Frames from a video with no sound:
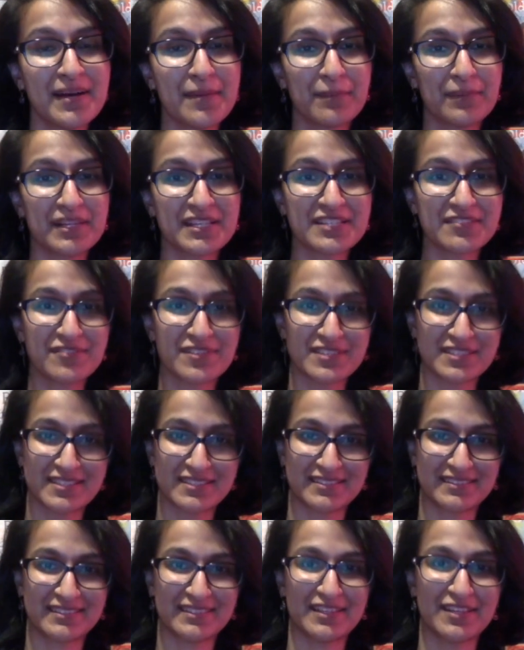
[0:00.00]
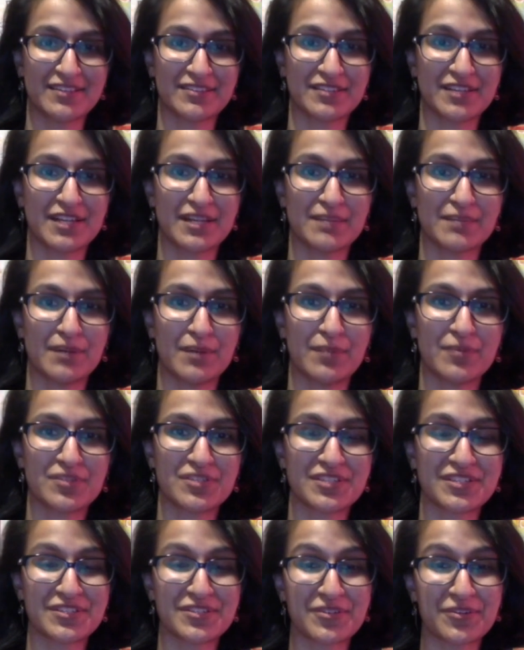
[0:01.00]
please visit
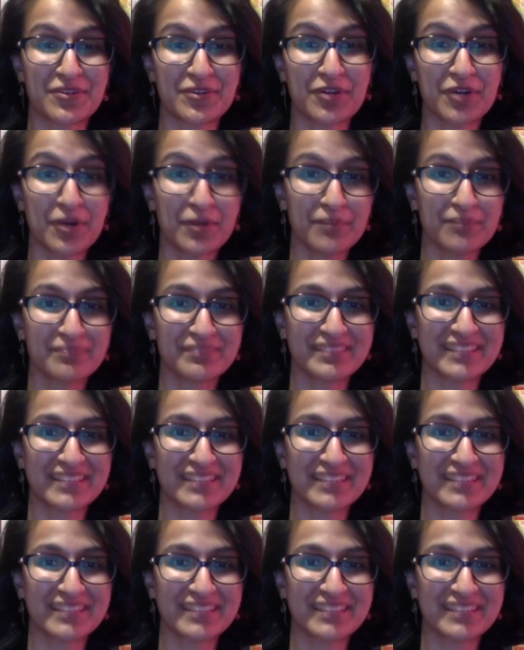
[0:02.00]
lantanapublishing.com.